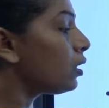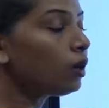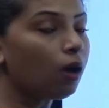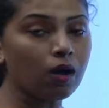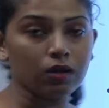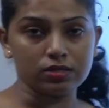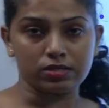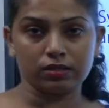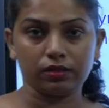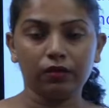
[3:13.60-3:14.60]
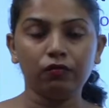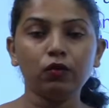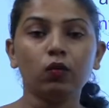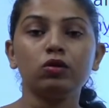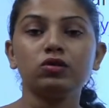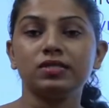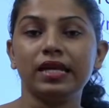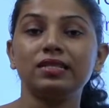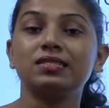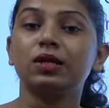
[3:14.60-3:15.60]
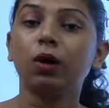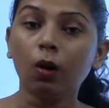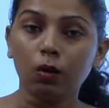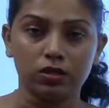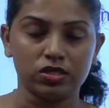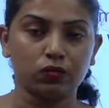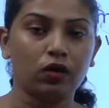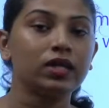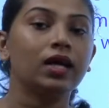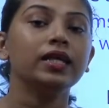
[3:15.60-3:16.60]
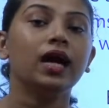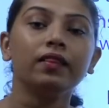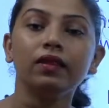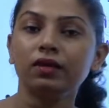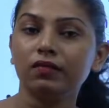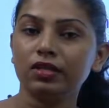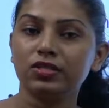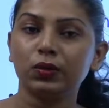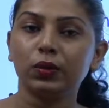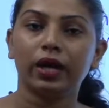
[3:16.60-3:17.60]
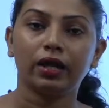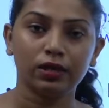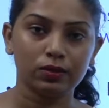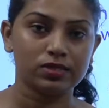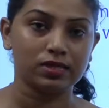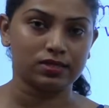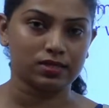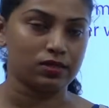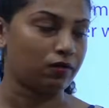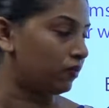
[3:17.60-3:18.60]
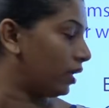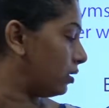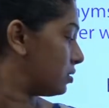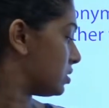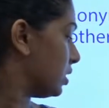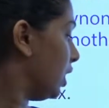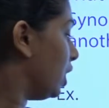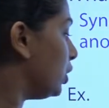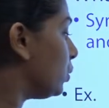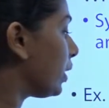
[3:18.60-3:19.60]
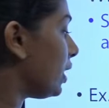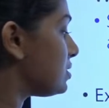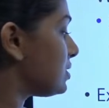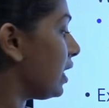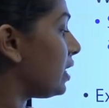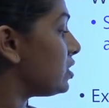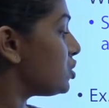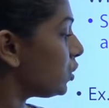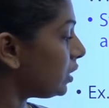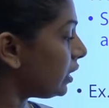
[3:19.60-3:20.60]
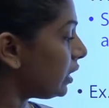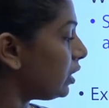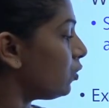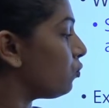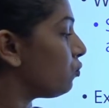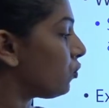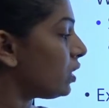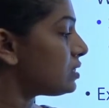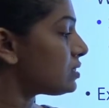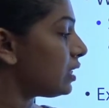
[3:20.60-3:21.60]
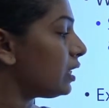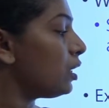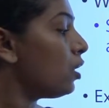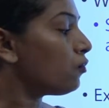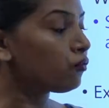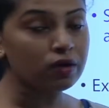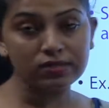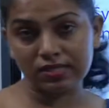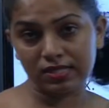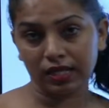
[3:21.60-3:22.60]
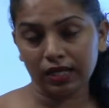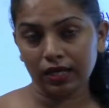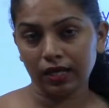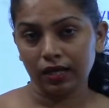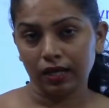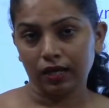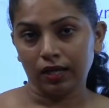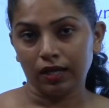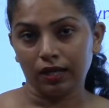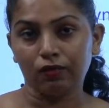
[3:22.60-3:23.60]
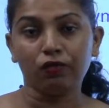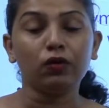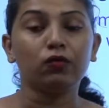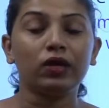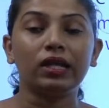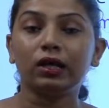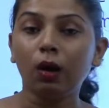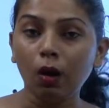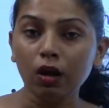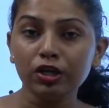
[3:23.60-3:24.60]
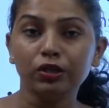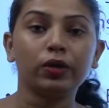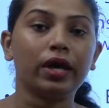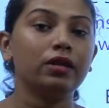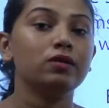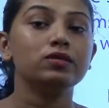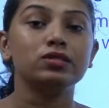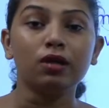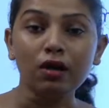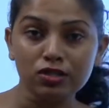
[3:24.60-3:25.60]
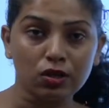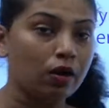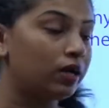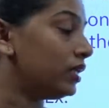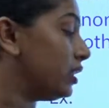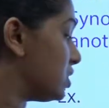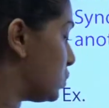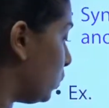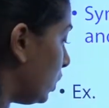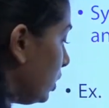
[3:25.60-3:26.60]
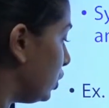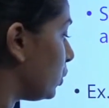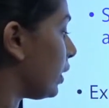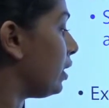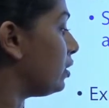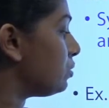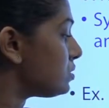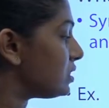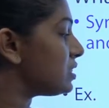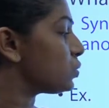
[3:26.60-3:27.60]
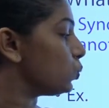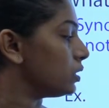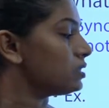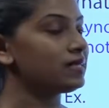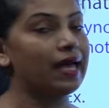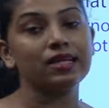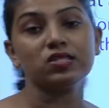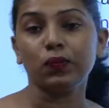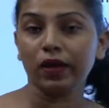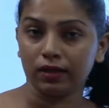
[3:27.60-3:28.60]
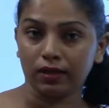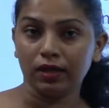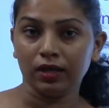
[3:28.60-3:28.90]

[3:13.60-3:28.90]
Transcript: Cold. If you want to say it's cold, what are the other words you can use instead of that? You can say chilly, freezy, frosty. If you feel cold, you can use not only this word, you can use these words as well.